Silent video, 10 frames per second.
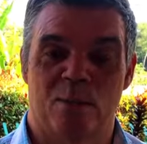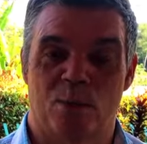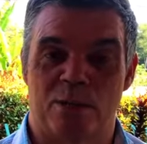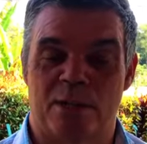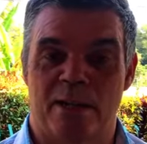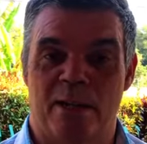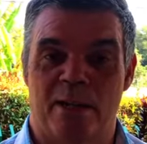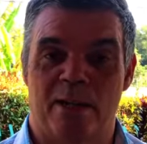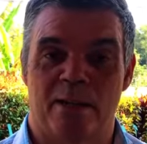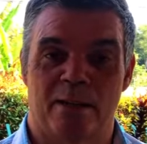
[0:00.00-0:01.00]
But
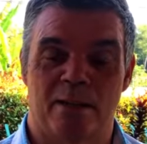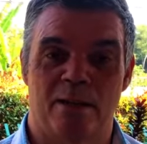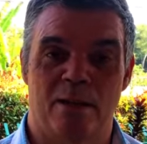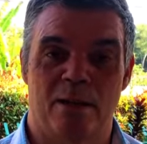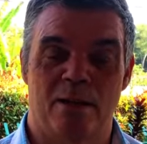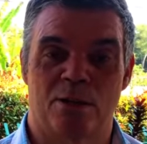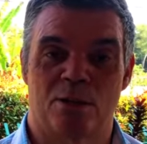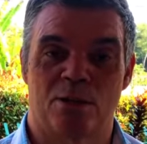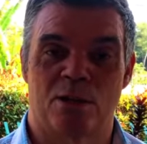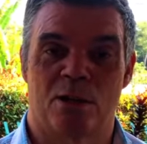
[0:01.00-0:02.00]
today is
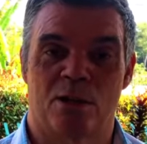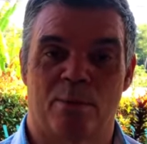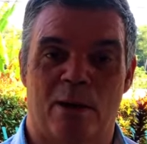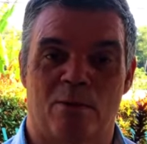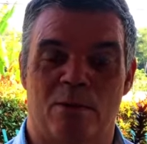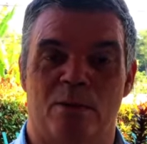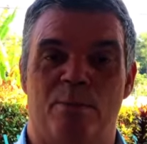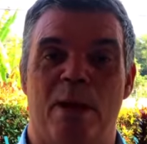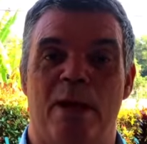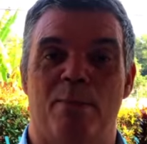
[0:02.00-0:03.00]
going to talk about
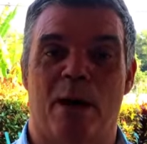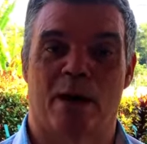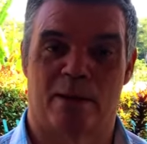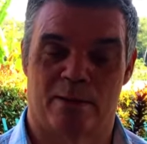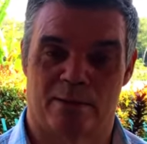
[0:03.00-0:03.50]
payback.